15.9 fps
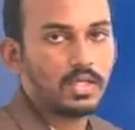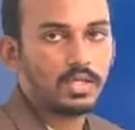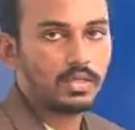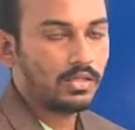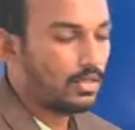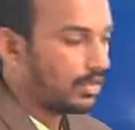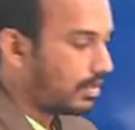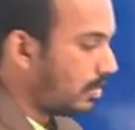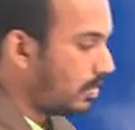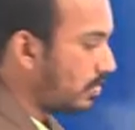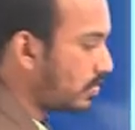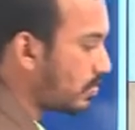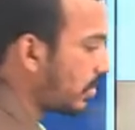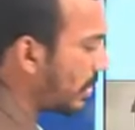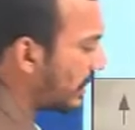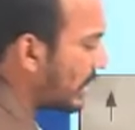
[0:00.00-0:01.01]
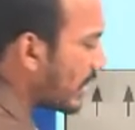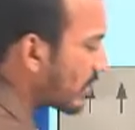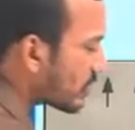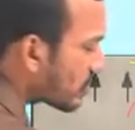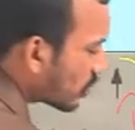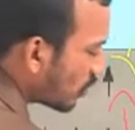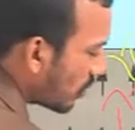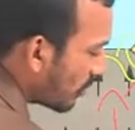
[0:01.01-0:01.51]
So it takes so much
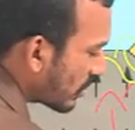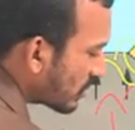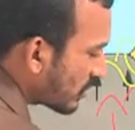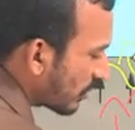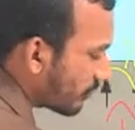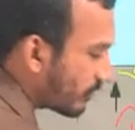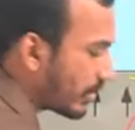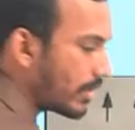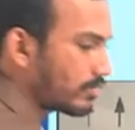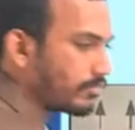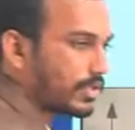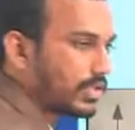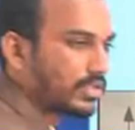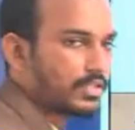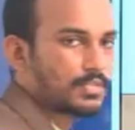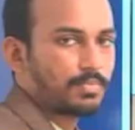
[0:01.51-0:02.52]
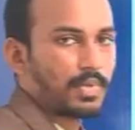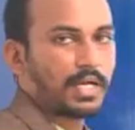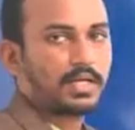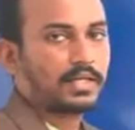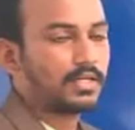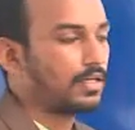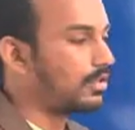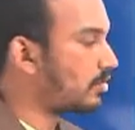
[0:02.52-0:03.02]
of time for this particle to
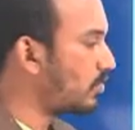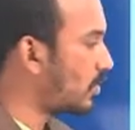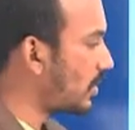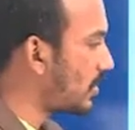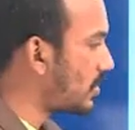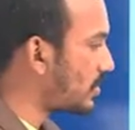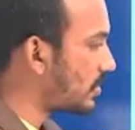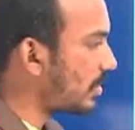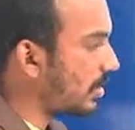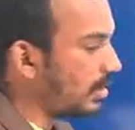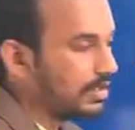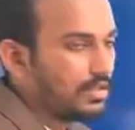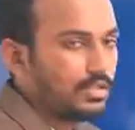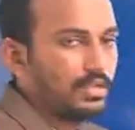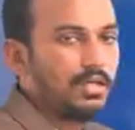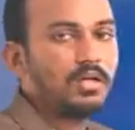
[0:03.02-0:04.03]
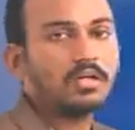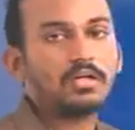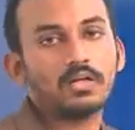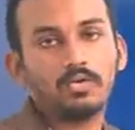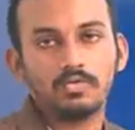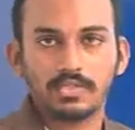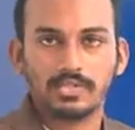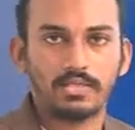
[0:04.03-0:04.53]
reach the ground
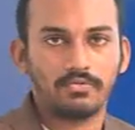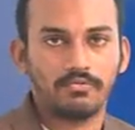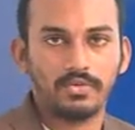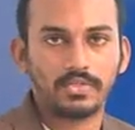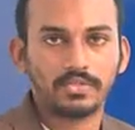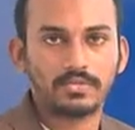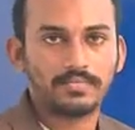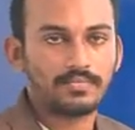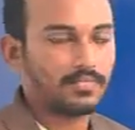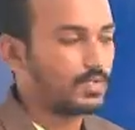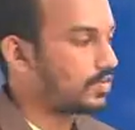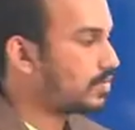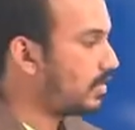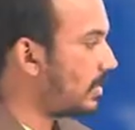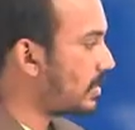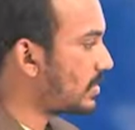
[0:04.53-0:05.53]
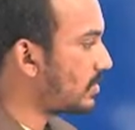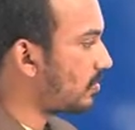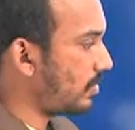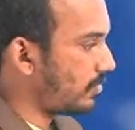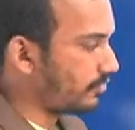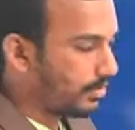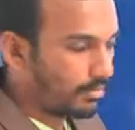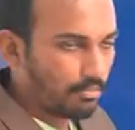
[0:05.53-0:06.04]
surface. So that is one of the
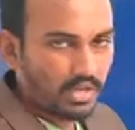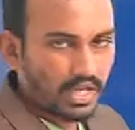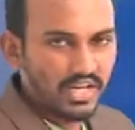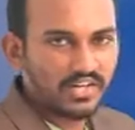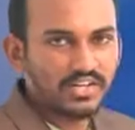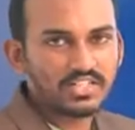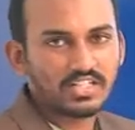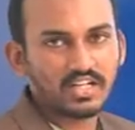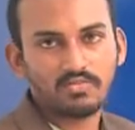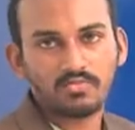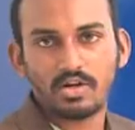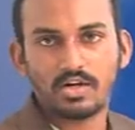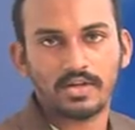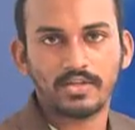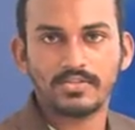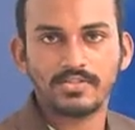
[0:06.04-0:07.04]
main disadvantages.